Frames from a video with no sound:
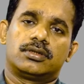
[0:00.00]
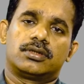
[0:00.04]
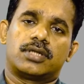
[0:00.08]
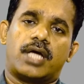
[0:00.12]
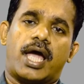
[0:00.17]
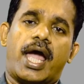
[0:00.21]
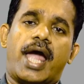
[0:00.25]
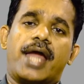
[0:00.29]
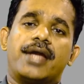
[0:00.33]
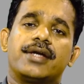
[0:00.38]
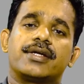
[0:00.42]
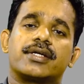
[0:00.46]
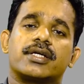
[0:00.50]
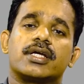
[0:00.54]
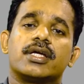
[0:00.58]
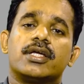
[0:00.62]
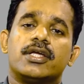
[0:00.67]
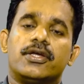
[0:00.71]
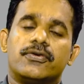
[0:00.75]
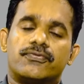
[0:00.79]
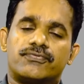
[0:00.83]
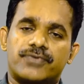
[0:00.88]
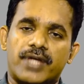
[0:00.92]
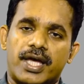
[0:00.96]
and
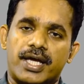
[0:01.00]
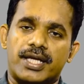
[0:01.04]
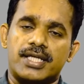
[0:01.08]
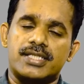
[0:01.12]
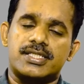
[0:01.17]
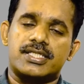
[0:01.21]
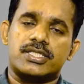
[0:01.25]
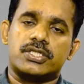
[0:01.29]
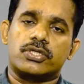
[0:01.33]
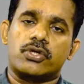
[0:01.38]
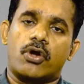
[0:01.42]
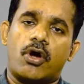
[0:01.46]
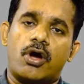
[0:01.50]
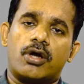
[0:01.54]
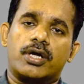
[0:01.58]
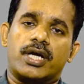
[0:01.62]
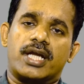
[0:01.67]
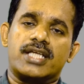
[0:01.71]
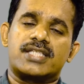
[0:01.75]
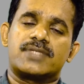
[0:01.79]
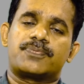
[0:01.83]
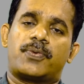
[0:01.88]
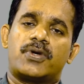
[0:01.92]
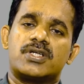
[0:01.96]
if there is no
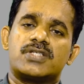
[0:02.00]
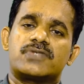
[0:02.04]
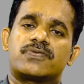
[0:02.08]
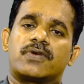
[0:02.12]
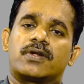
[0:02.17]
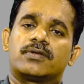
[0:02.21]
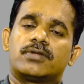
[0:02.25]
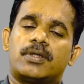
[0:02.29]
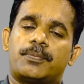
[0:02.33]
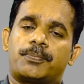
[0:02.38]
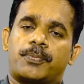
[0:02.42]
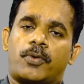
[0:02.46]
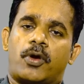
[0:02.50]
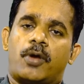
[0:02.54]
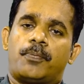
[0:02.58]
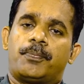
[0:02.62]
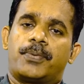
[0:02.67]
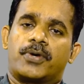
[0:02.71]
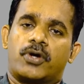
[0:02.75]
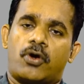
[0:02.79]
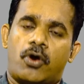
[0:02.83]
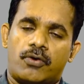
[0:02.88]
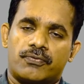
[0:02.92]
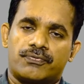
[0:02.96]
response from the
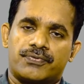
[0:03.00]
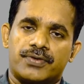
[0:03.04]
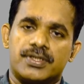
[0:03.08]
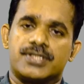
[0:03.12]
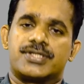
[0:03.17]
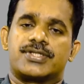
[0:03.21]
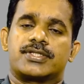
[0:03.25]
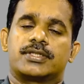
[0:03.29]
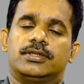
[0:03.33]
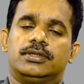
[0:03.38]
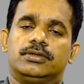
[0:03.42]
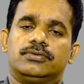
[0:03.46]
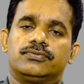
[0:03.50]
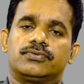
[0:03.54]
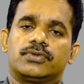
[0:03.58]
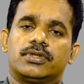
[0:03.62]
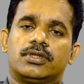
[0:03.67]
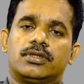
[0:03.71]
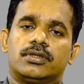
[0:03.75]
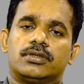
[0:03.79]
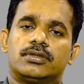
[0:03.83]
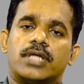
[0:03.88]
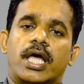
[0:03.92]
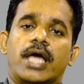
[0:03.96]
proper officer,
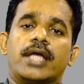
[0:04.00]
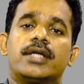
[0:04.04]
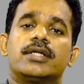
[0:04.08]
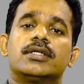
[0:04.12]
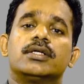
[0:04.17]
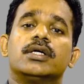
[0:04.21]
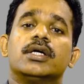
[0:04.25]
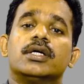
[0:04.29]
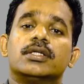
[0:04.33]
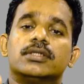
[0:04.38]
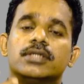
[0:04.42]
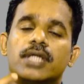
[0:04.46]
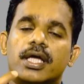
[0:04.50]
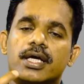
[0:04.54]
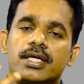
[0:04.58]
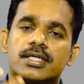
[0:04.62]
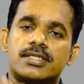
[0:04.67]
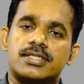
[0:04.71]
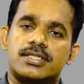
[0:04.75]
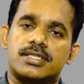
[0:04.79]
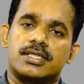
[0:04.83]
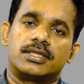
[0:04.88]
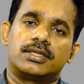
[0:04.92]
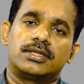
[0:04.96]
then there
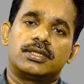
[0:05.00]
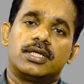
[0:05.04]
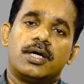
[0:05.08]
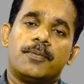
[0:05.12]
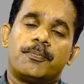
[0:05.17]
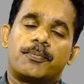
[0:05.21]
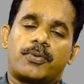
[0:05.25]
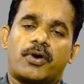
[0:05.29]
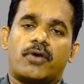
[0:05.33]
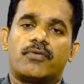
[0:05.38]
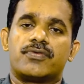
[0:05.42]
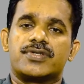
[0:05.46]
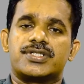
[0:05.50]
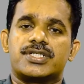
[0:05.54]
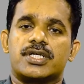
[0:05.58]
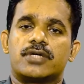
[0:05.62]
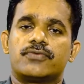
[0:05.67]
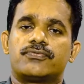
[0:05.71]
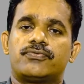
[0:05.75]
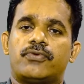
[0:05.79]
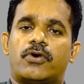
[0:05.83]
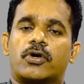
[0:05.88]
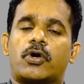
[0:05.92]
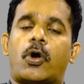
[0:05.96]
is a
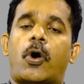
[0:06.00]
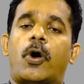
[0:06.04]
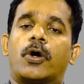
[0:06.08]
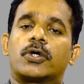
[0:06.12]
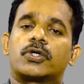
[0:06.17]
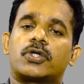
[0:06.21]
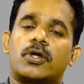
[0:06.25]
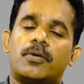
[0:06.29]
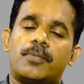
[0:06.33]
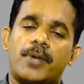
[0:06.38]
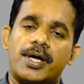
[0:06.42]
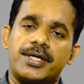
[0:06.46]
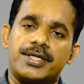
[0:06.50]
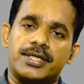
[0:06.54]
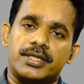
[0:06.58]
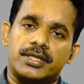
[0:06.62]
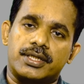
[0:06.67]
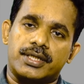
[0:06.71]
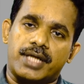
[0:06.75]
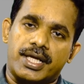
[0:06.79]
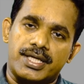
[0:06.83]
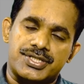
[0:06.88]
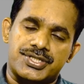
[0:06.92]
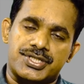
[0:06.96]
provision for automatic
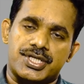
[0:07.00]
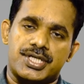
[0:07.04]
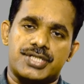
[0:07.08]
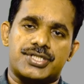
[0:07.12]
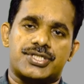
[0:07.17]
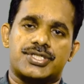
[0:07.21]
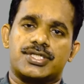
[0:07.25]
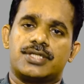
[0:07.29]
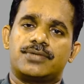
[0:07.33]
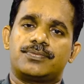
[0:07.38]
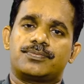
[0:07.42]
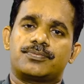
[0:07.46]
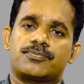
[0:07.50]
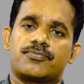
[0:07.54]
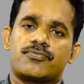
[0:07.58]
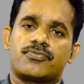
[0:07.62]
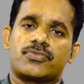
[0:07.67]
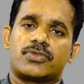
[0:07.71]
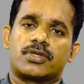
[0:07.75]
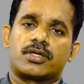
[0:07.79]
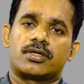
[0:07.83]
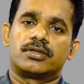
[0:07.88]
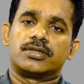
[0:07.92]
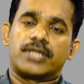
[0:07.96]
registration,
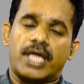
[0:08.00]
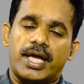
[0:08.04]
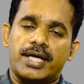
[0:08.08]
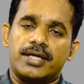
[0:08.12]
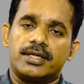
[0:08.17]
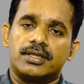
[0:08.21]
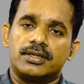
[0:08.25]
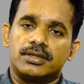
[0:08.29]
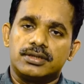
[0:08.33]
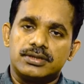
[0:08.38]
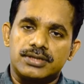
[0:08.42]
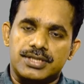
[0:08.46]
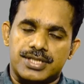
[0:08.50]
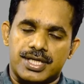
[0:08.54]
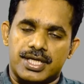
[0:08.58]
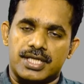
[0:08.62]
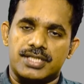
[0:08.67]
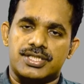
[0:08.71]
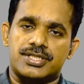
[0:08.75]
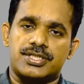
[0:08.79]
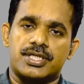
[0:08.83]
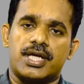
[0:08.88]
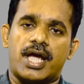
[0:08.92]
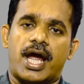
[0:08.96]
then
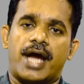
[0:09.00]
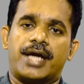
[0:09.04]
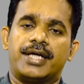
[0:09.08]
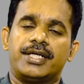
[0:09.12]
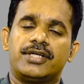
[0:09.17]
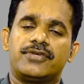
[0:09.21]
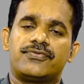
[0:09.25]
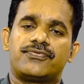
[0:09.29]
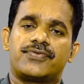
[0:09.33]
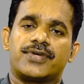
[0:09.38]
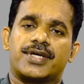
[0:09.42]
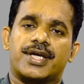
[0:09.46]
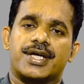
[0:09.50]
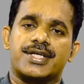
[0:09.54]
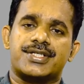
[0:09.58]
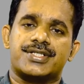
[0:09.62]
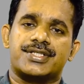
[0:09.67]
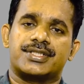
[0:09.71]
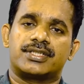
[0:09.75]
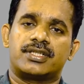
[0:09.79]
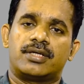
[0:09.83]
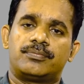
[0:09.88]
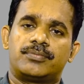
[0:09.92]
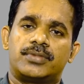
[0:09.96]
GST
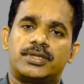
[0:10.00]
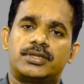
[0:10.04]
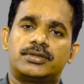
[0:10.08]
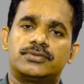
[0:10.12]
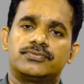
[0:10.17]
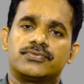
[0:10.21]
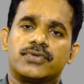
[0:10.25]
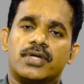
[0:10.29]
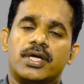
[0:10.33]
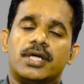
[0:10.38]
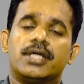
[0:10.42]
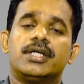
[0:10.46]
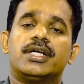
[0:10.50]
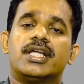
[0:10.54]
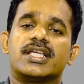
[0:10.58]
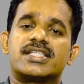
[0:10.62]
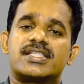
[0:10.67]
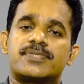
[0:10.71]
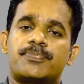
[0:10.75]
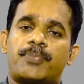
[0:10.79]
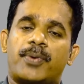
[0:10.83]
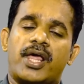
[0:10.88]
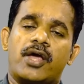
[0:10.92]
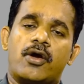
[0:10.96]
identification number,
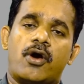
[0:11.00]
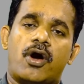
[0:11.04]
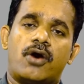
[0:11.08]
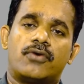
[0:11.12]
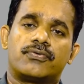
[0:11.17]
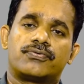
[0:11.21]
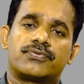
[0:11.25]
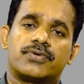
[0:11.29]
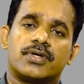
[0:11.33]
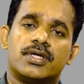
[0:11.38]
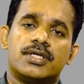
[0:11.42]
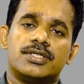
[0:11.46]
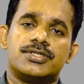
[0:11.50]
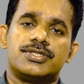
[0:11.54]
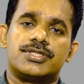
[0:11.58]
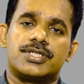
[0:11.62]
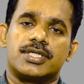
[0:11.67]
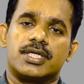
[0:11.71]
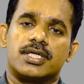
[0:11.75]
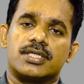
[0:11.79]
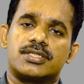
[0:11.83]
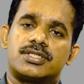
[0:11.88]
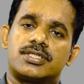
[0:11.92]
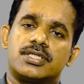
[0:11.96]
display of
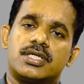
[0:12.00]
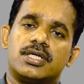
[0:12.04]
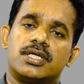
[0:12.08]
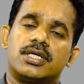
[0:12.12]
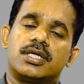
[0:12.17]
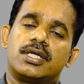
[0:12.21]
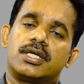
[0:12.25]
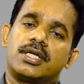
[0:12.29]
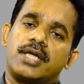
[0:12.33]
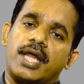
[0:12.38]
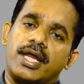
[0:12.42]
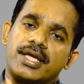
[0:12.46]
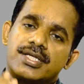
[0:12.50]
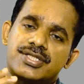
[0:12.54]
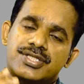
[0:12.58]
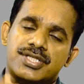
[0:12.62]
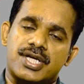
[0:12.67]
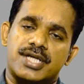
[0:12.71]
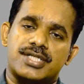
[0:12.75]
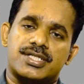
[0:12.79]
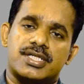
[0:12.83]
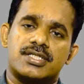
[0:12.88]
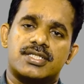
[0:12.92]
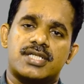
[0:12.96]
GST
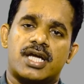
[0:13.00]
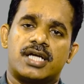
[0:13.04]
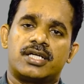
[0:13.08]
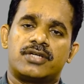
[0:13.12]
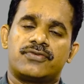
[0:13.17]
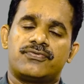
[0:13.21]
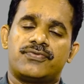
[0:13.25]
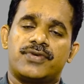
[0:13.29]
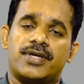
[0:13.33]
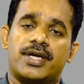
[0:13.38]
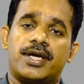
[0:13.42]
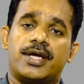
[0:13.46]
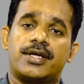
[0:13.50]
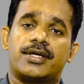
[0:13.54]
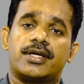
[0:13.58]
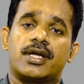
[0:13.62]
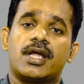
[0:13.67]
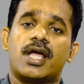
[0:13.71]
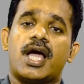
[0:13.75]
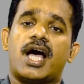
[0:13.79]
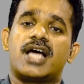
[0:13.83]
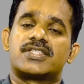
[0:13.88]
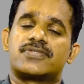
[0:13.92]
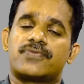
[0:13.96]
registration
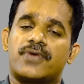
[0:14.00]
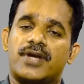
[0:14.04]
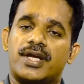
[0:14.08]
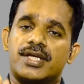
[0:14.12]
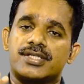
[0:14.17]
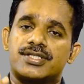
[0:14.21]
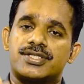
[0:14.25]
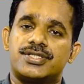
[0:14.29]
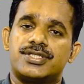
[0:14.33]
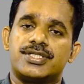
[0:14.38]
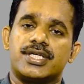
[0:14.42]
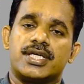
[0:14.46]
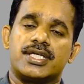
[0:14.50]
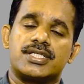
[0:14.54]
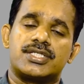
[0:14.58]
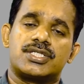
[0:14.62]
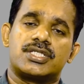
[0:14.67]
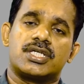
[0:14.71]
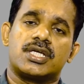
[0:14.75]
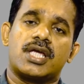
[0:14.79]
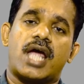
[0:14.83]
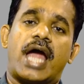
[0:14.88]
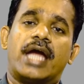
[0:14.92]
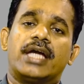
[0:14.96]
certificate as well as
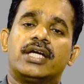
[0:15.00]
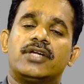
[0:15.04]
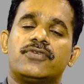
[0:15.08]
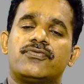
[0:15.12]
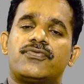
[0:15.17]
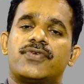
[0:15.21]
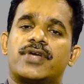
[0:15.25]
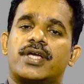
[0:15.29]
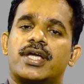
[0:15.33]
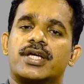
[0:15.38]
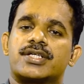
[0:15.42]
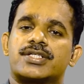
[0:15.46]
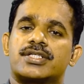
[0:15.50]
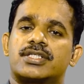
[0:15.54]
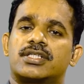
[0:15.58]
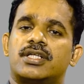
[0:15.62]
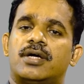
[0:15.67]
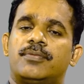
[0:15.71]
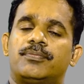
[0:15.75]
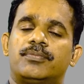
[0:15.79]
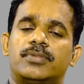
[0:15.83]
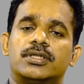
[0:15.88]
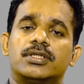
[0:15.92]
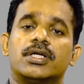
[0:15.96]
GST identification
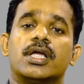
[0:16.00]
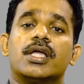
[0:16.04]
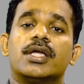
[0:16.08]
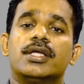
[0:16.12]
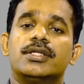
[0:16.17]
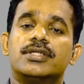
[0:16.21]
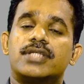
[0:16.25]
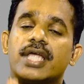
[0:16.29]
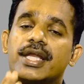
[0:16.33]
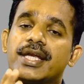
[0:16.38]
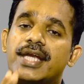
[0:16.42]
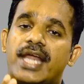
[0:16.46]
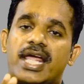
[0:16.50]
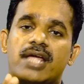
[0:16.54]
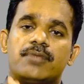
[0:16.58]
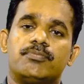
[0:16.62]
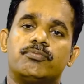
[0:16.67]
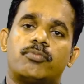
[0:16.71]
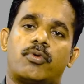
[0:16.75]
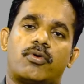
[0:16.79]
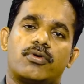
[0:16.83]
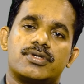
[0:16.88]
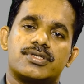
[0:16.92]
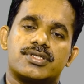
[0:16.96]
number in the
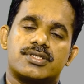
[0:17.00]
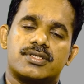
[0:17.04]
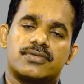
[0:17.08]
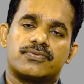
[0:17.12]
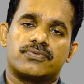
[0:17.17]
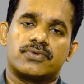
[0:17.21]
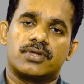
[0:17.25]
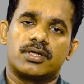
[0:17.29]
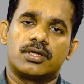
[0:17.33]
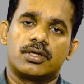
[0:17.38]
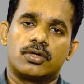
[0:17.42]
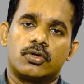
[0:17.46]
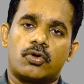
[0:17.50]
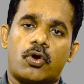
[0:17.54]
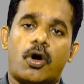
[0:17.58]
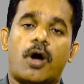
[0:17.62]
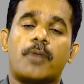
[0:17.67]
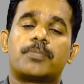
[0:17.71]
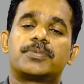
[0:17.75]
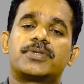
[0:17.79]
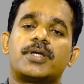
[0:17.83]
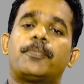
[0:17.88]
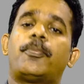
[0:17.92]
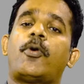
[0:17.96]
name boards.
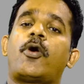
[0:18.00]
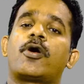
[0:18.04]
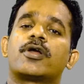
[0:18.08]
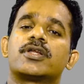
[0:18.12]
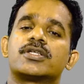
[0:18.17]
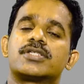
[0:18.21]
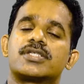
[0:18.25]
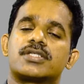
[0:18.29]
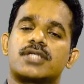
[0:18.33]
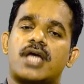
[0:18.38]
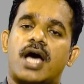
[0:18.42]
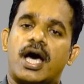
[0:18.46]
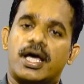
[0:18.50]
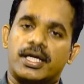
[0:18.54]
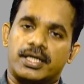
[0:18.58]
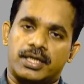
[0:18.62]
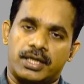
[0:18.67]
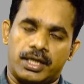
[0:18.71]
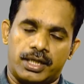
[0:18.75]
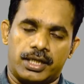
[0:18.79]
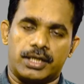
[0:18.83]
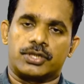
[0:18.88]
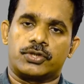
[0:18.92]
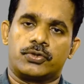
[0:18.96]
Hope the points are
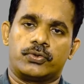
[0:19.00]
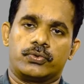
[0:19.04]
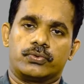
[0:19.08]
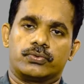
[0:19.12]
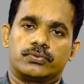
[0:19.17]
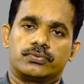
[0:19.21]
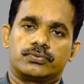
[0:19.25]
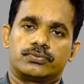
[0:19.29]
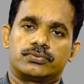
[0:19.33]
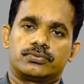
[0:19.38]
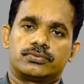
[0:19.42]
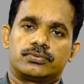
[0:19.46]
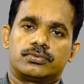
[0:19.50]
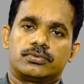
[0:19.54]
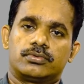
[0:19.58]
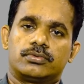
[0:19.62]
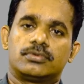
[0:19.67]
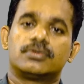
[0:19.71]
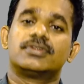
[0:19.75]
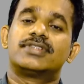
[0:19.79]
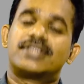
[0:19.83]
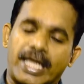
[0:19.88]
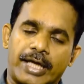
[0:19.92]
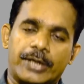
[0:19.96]
clear to you.
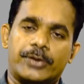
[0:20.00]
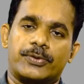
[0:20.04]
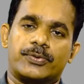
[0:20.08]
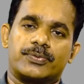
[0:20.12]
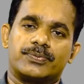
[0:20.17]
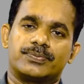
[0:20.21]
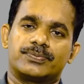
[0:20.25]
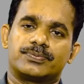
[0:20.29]
Thank you.